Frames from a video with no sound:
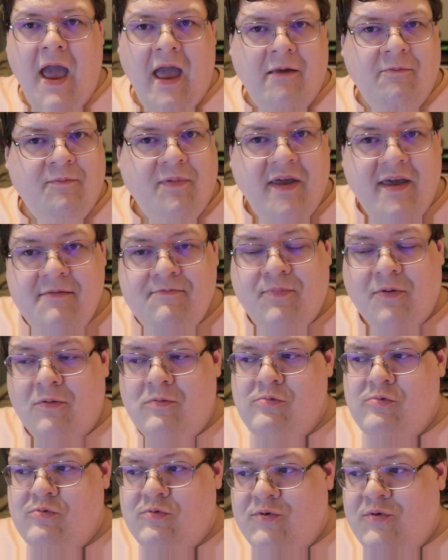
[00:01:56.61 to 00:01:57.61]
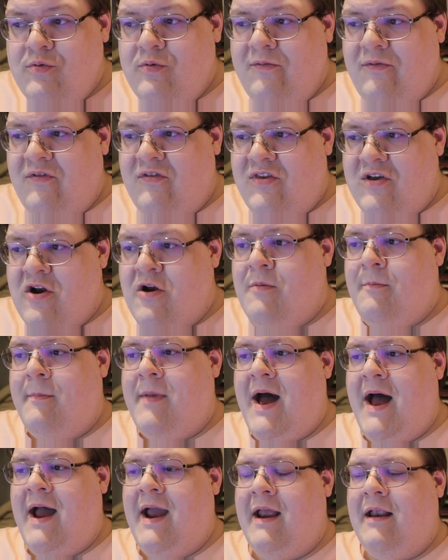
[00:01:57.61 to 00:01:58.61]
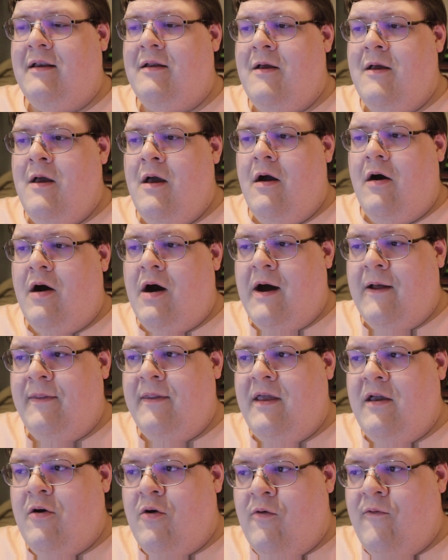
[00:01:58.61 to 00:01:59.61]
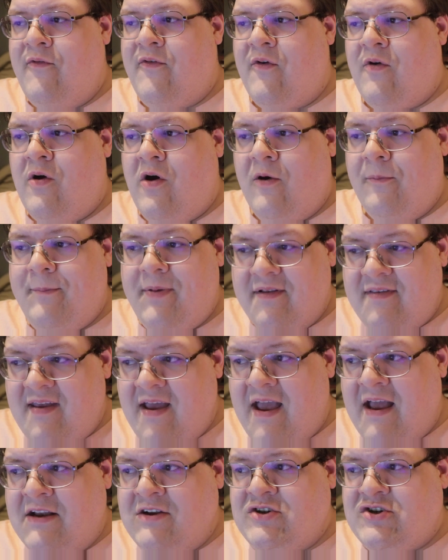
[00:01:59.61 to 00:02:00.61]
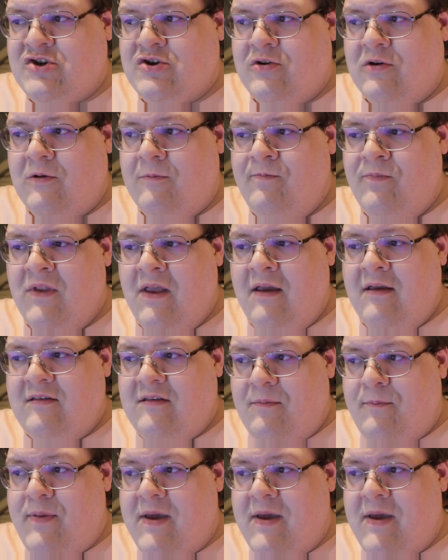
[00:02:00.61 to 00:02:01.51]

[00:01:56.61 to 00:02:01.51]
and people lose their mind on the overall potential to